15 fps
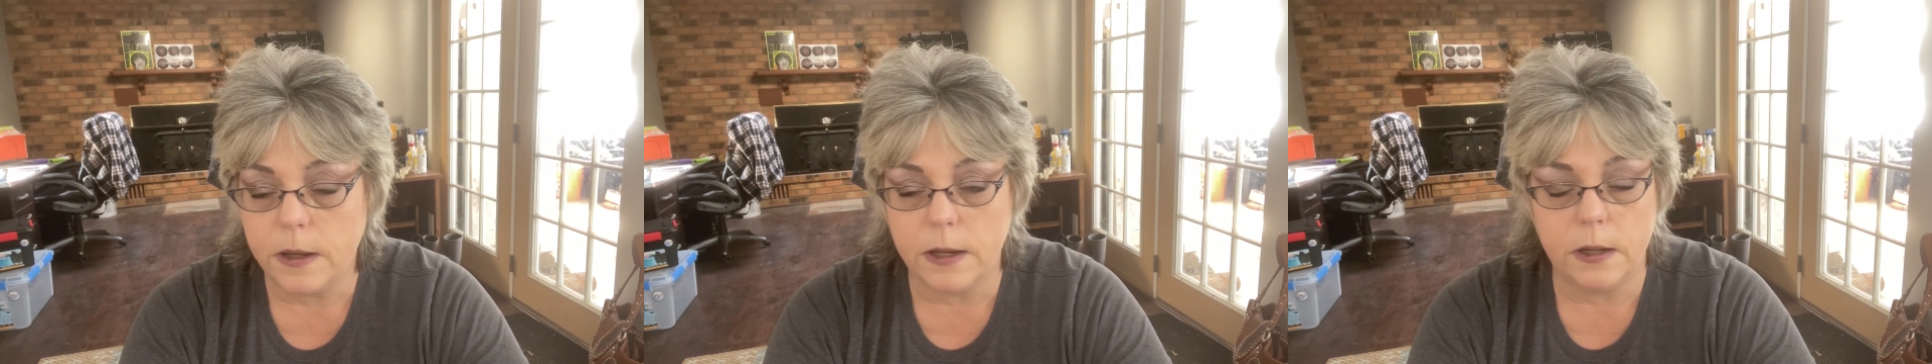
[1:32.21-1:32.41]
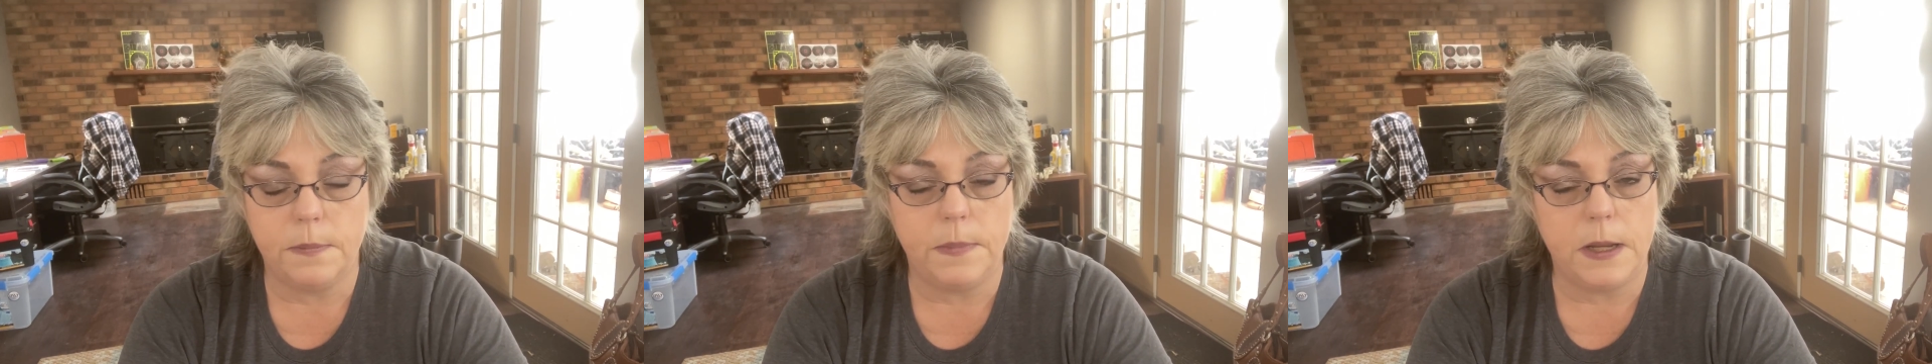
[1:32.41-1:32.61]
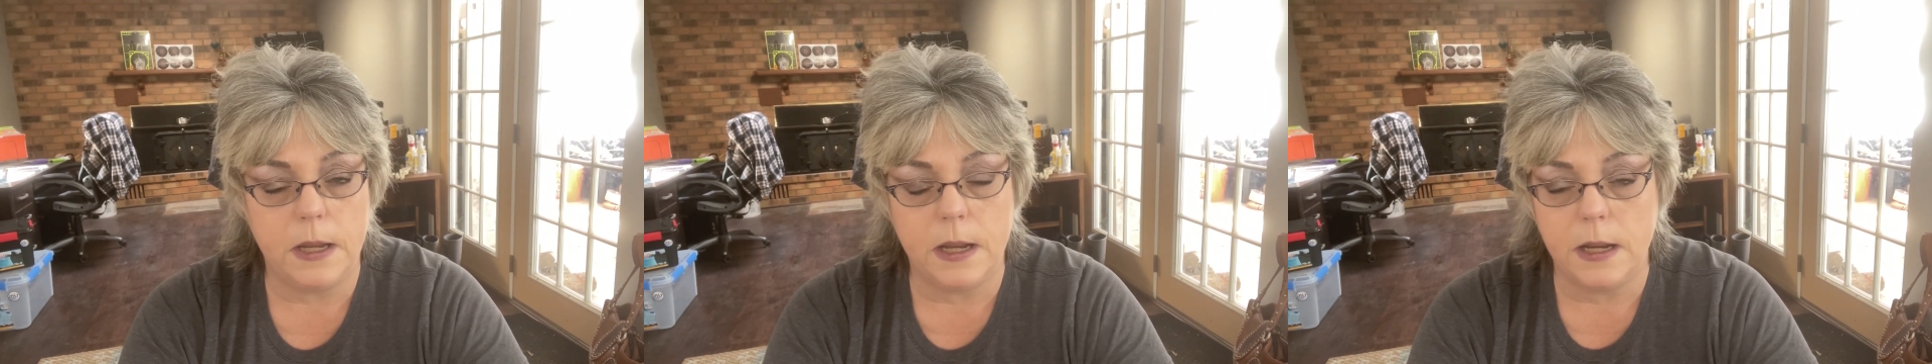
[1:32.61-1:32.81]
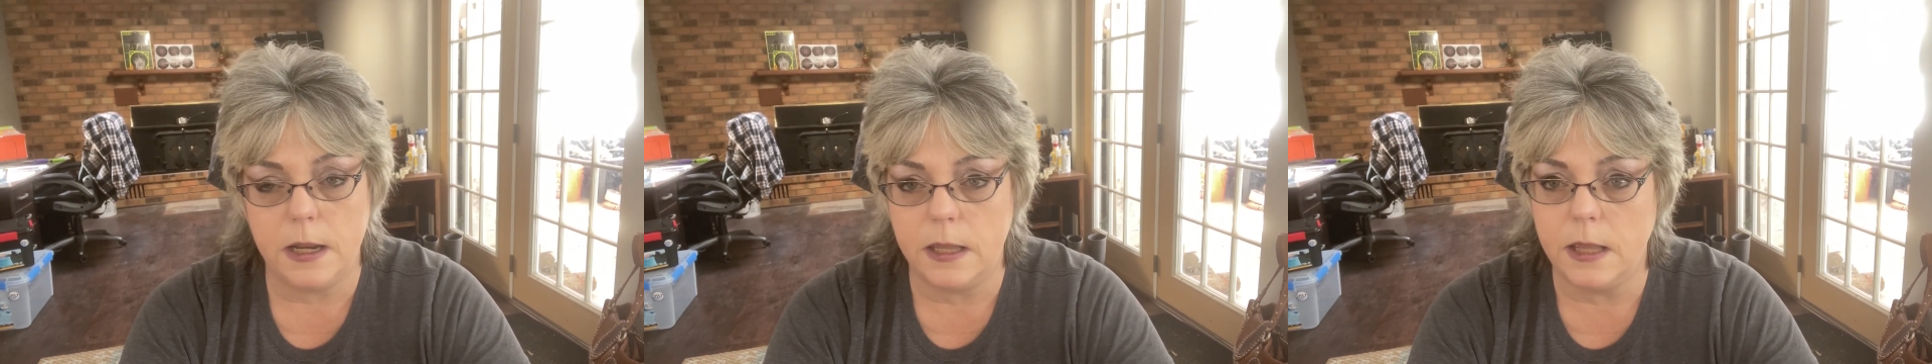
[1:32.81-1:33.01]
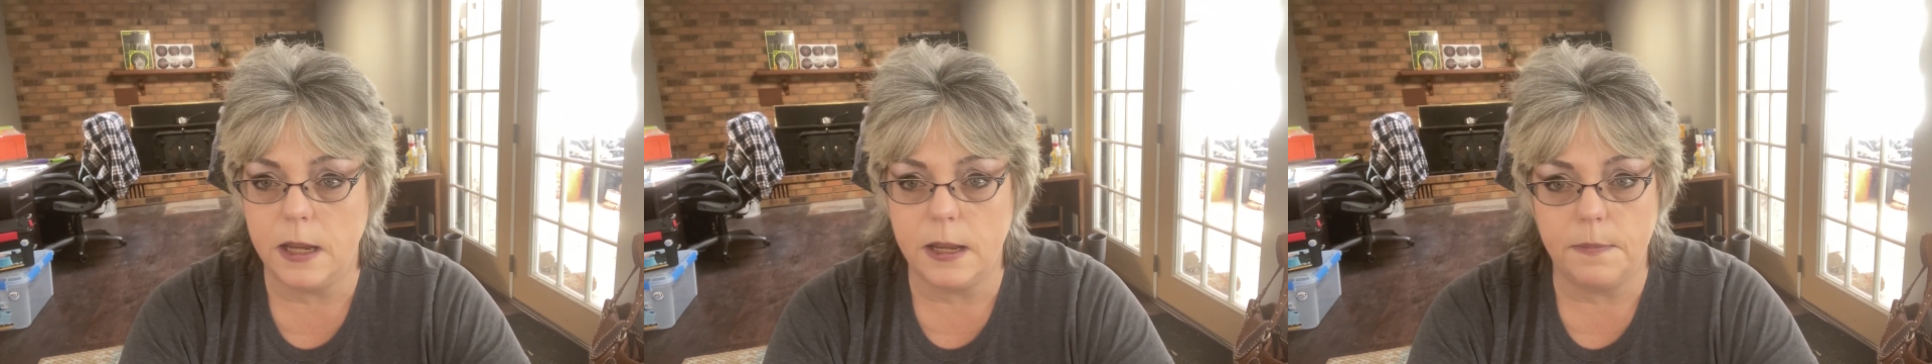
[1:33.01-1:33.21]
It could be
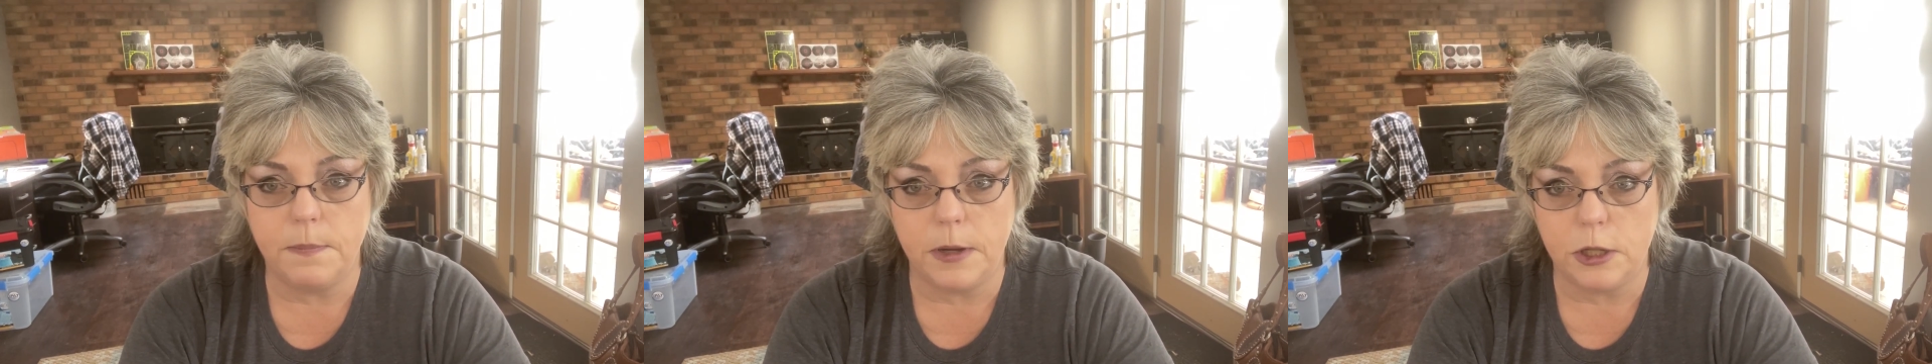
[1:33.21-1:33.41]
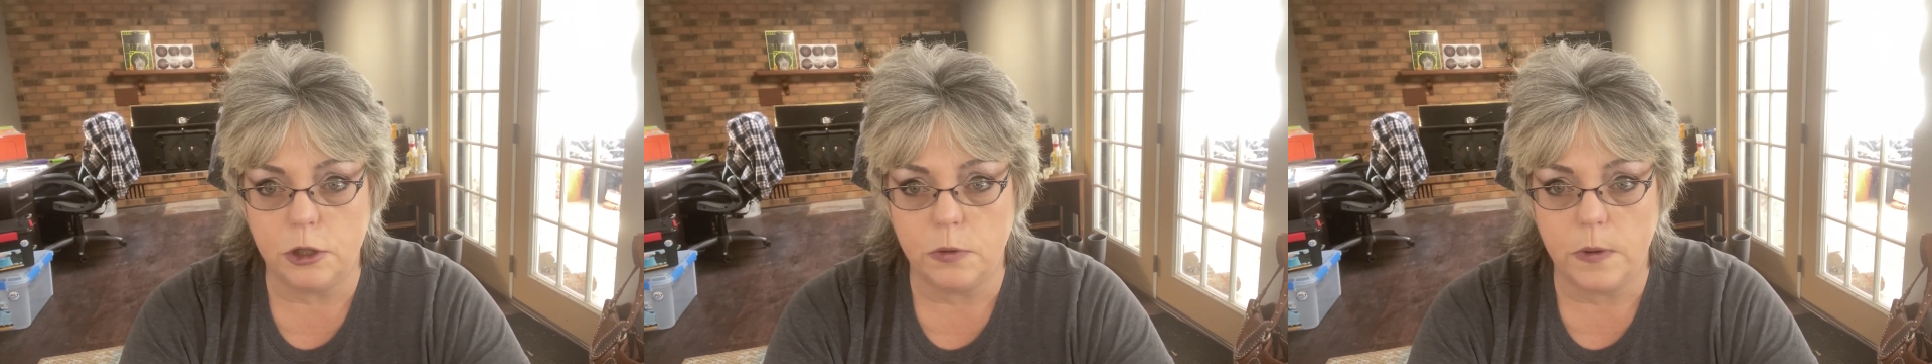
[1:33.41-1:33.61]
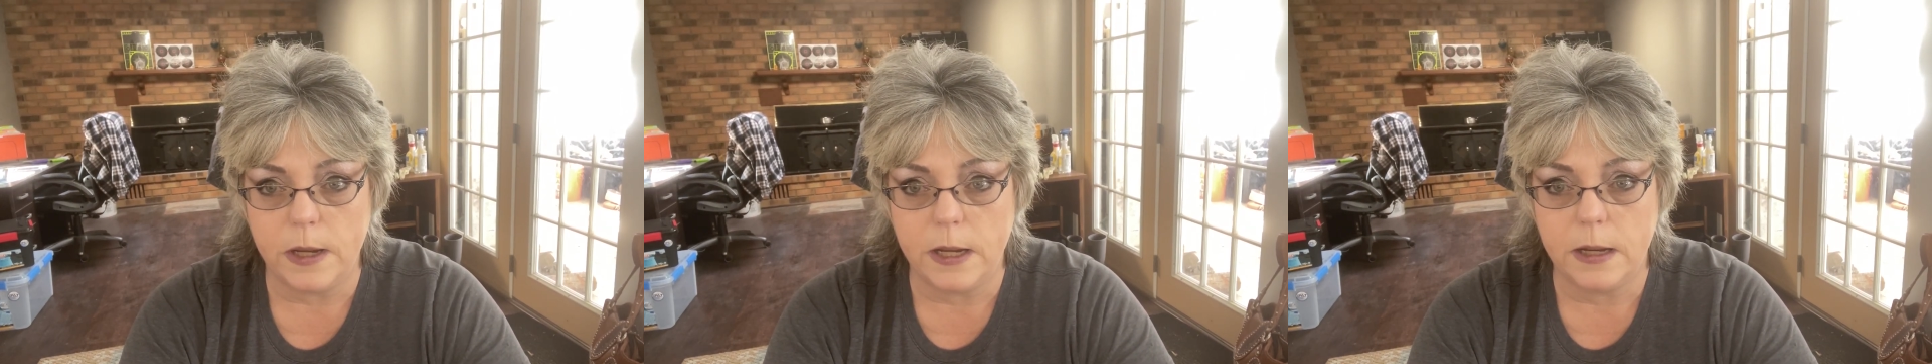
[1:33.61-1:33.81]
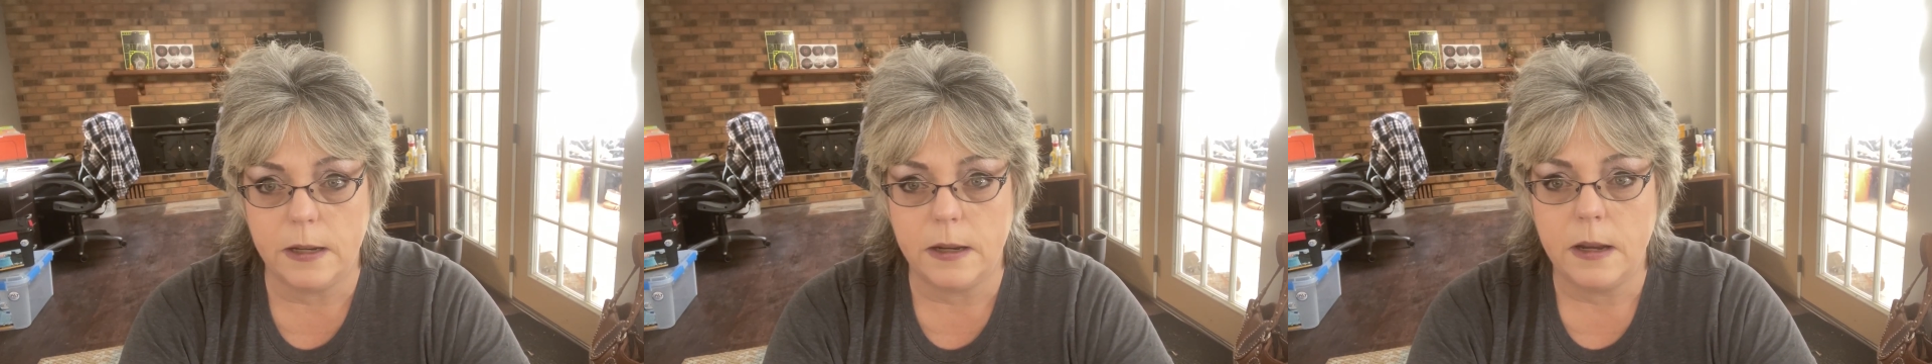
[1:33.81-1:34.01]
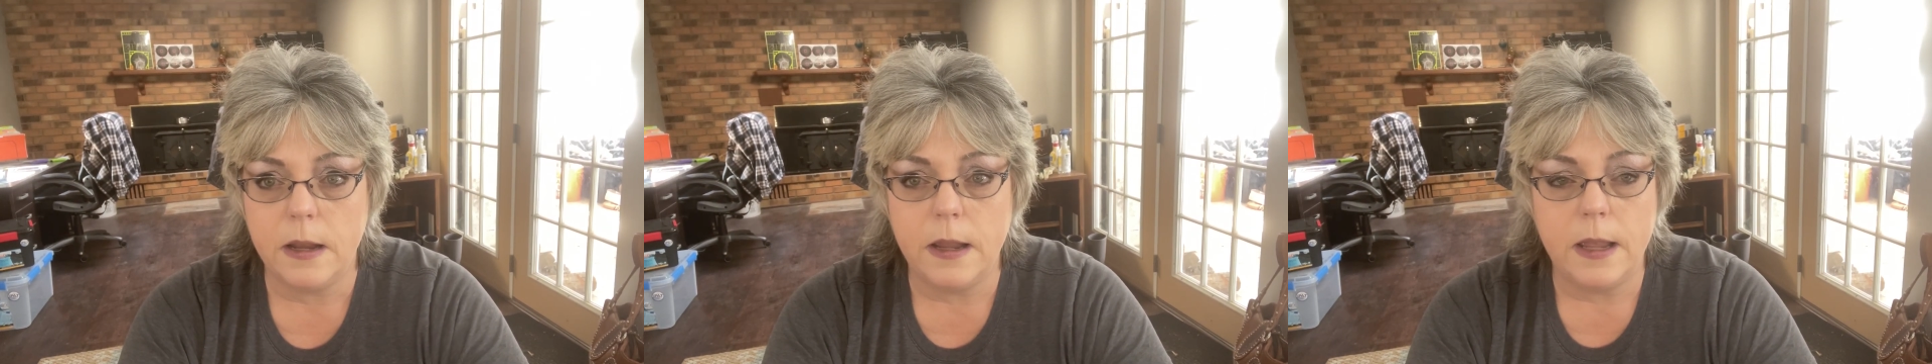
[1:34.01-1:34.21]
anything in
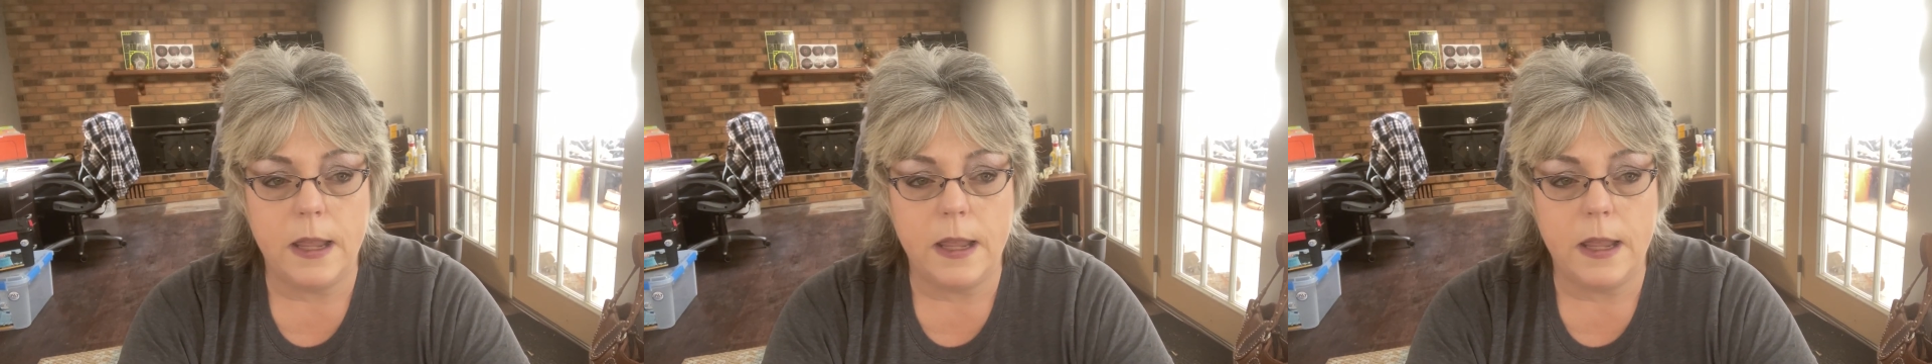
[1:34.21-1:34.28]
between.